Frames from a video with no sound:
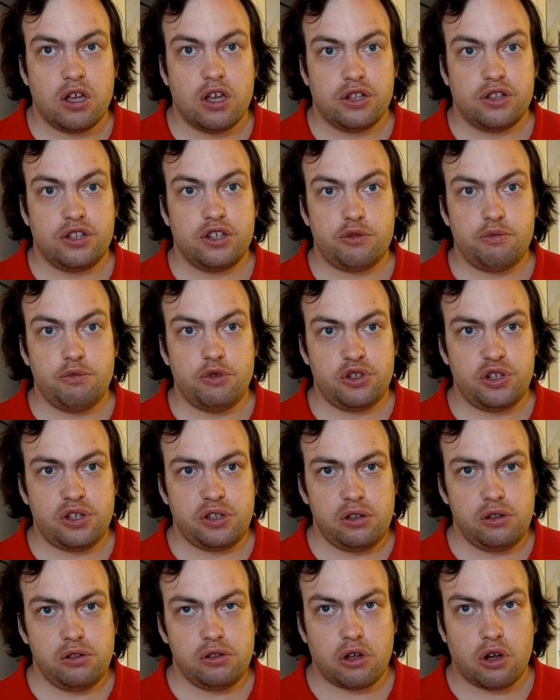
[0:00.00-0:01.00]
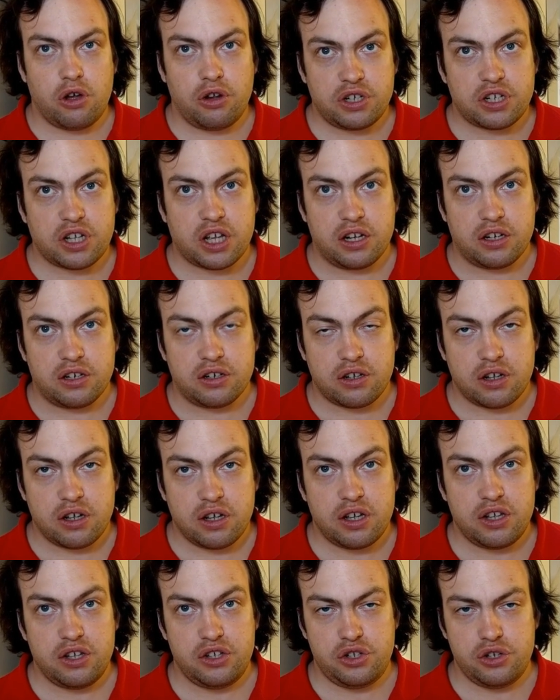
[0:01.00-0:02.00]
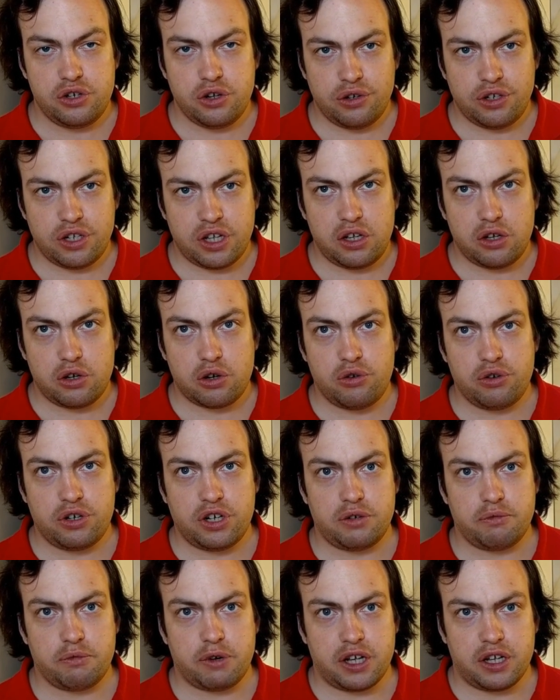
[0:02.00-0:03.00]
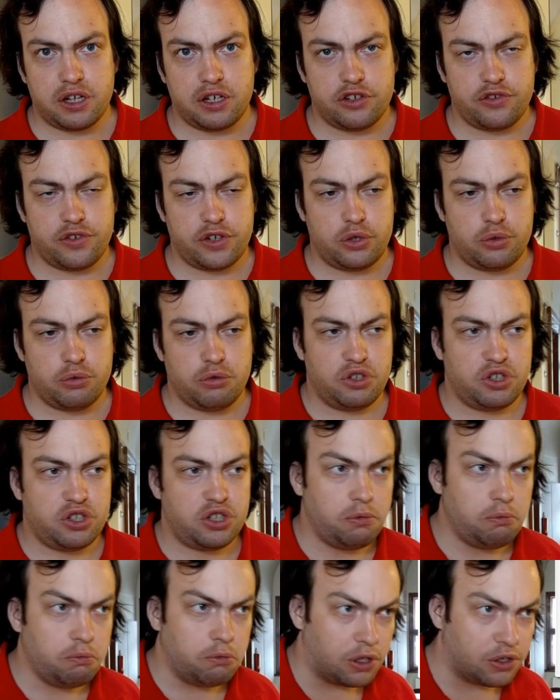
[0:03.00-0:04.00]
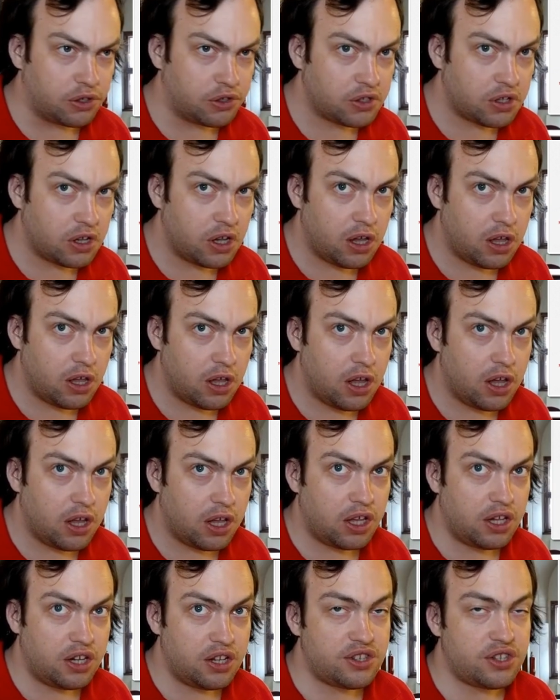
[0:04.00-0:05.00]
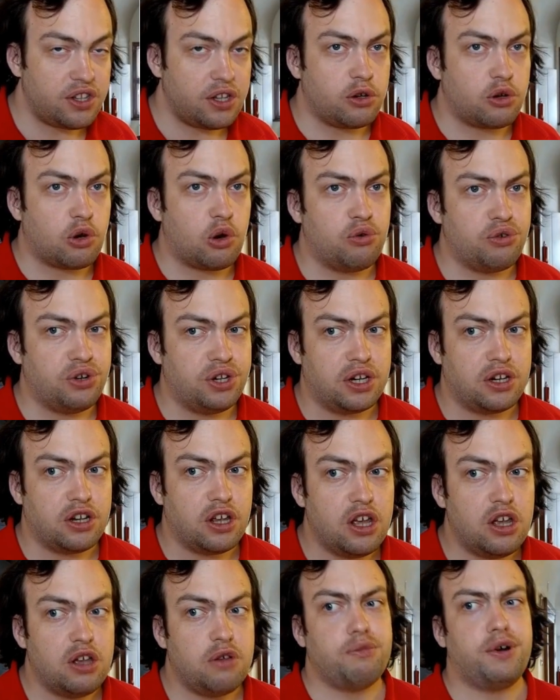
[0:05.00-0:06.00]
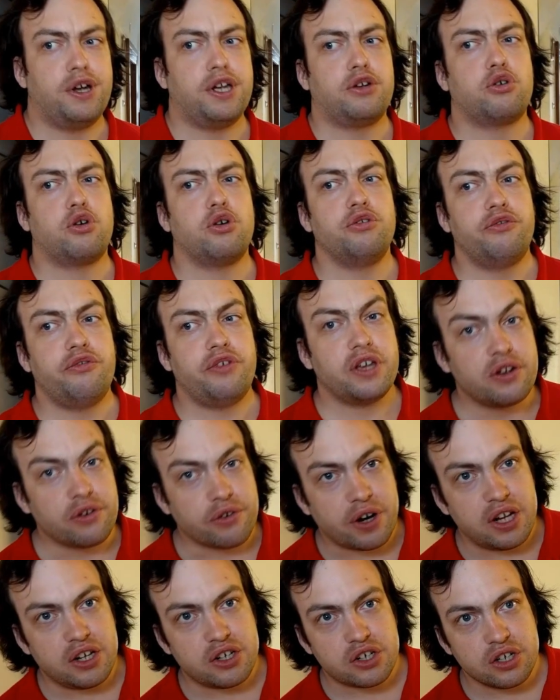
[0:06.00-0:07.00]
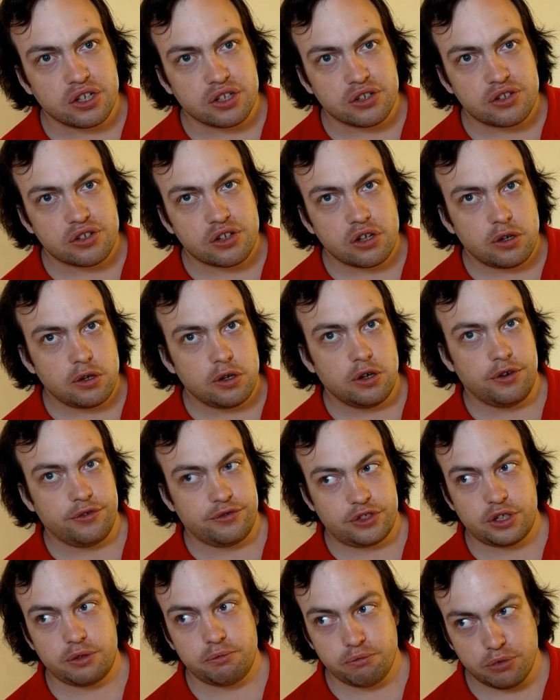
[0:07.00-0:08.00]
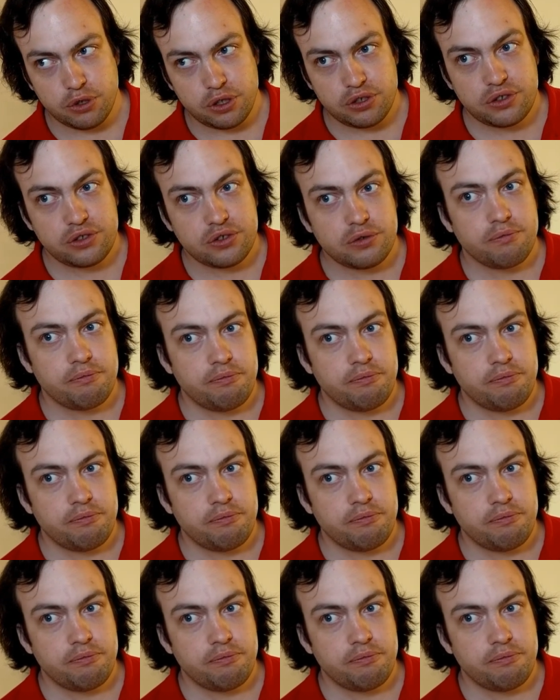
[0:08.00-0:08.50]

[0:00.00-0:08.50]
This musical content is not encoded by individual symbols. It is encoded by configurations of symbols.